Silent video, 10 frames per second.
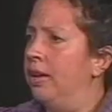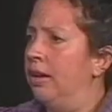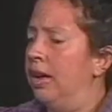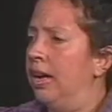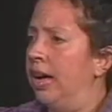
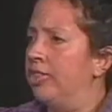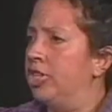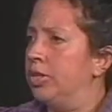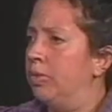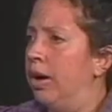and I
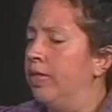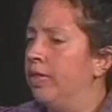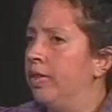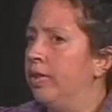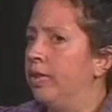just want
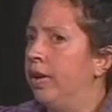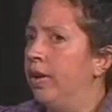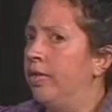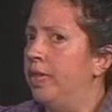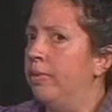
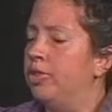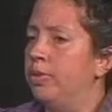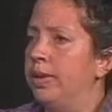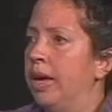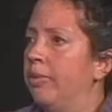them
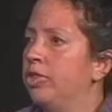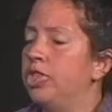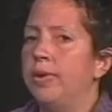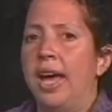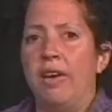to be able
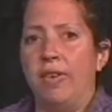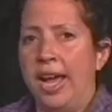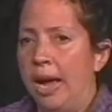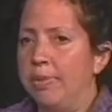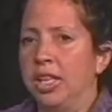to have a
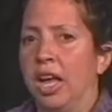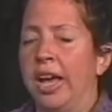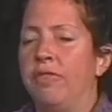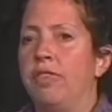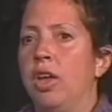happy life.